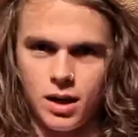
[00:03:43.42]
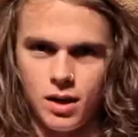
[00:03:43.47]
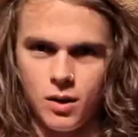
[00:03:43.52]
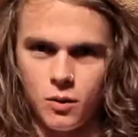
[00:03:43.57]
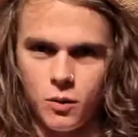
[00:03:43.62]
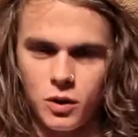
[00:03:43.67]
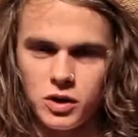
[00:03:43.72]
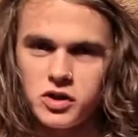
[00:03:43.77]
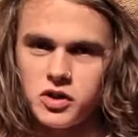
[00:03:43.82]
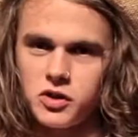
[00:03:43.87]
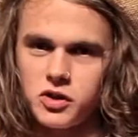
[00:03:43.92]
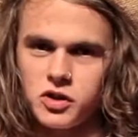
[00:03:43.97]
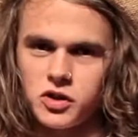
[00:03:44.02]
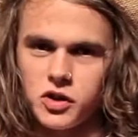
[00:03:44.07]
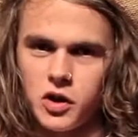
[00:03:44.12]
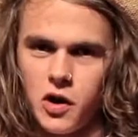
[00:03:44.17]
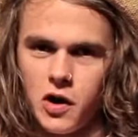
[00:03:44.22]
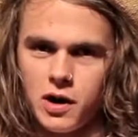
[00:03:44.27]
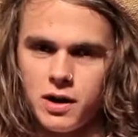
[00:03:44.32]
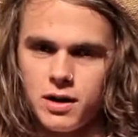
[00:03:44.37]
Once you
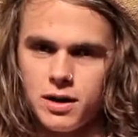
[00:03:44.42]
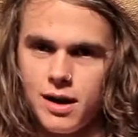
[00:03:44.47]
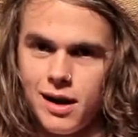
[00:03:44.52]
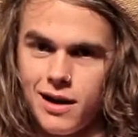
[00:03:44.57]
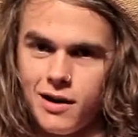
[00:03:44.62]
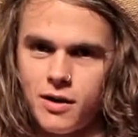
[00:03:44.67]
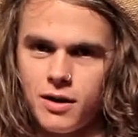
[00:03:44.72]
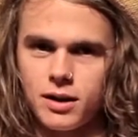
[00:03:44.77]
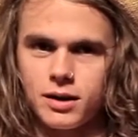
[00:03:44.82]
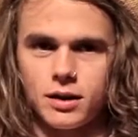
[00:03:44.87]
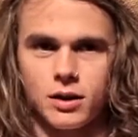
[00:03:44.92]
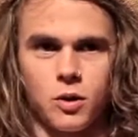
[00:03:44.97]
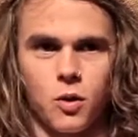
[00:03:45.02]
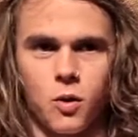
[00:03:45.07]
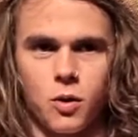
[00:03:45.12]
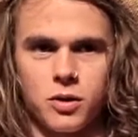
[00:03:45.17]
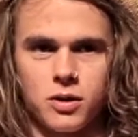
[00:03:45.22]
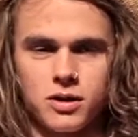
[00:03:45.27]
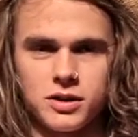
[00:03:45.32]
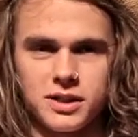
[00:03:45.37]
start airing the
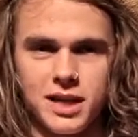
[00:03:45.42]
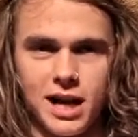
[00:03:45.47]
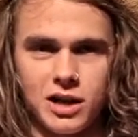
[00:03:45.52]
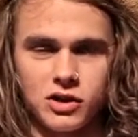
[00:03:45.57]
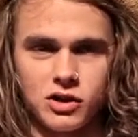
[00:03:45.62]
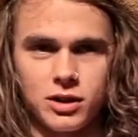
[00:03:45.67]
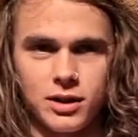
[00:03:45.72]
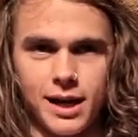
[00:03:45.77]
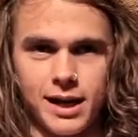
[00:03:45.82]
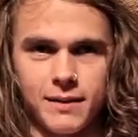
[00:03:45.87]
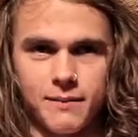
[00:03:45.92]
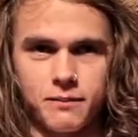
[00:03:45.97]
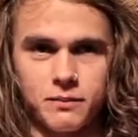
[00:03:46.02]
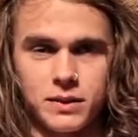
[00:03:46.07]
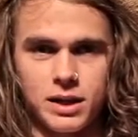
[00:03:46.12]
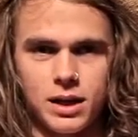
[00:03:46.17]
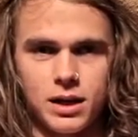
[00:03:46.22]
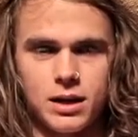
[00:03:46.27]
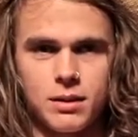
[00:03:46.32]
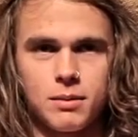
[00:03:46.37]
quarters, actually
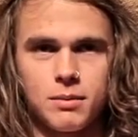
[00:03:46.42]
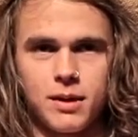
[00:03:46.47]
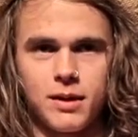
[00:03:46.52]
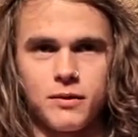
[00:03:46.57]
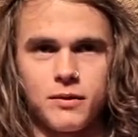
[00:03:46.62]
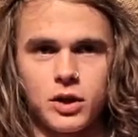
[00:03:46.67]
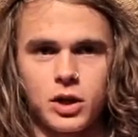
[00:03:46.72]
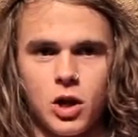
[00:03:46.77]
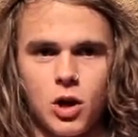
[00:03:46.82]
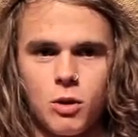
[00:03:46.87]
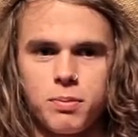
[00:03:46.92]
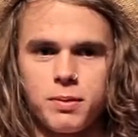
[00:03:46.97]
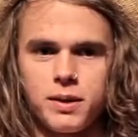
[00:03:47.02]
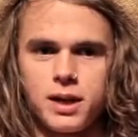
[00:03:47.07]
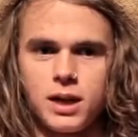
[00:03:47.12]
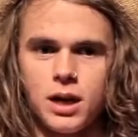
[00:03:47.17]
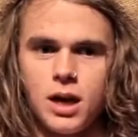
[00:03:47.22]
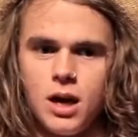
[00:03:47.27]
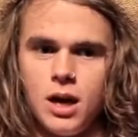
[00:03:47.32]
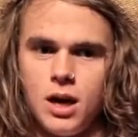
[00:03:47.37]
getting above the
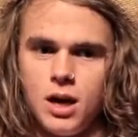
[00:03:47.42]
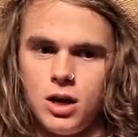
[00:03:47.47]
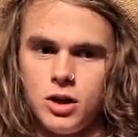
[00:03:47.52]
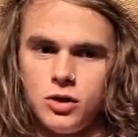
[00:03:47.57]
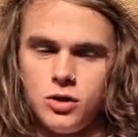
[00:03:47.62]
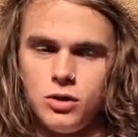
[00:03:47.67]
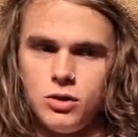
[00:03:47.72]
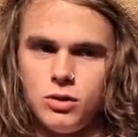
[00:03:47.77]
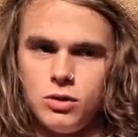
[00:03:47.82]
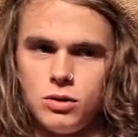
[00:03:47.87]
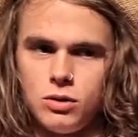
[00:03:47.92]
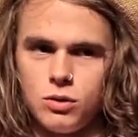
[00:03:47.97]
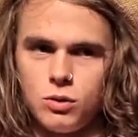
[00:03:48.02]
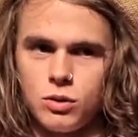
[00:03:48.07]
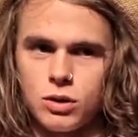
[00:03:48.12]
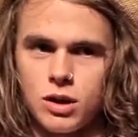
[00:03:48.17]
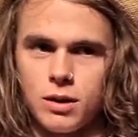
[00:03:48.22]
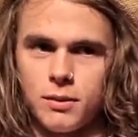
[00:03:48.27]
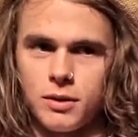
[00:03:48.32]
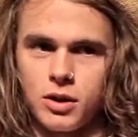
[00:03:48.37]
coping, you
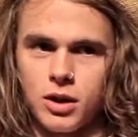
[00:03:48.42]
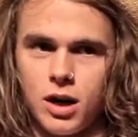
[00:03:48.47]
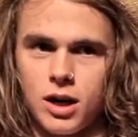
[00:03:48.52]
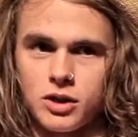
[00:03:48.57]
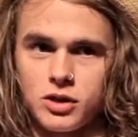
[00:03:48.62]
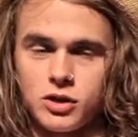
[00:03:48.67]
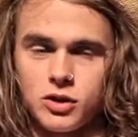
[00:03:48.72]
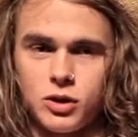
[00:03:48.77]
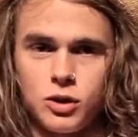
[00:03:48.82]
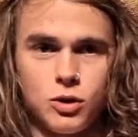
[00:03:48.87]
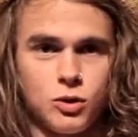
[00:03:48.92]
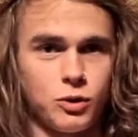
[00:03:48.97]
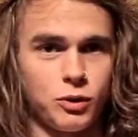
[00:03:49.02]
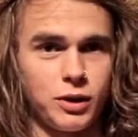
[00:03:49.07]
will come across two